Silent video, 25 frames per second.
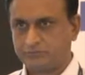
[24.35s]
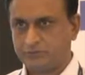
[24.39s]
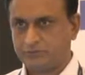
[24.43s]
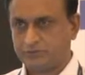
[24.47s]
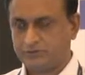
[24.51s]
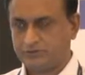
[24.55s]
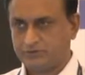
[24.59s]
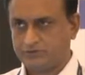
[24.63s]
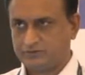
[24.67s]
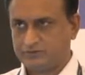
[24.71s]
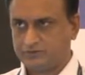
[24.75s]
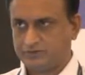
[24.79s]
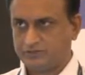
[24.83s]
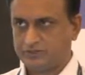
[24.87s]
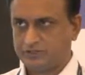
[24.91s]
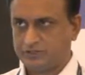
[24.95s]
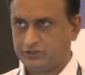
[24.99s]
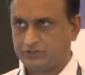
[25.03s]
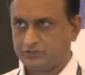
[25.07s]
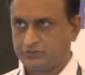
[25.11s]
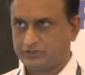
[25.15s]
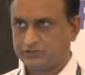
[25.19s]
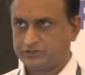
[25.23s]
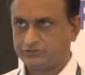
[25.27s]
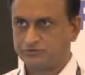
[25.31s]
but that
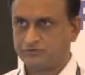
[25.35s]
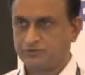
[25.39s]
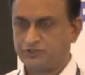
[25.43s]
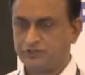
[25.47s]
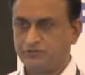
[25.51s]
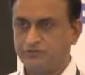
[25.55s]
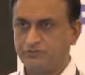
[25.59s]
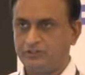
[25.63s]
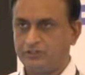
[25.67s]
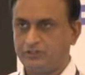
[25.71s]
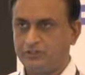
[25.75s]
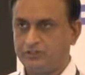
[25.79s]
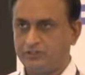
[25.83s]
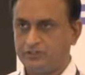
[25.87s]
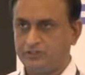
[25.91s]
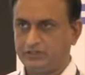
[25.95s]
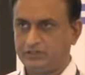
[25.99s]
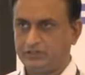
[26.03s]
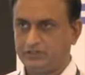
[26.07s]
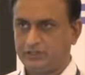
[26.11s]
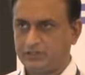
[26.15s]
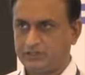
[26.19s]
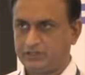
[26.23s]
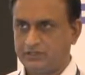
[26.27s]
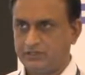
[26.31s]
was when
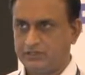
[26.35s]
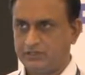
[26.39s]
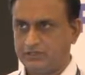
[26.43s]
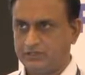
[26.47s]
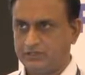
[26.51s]
we had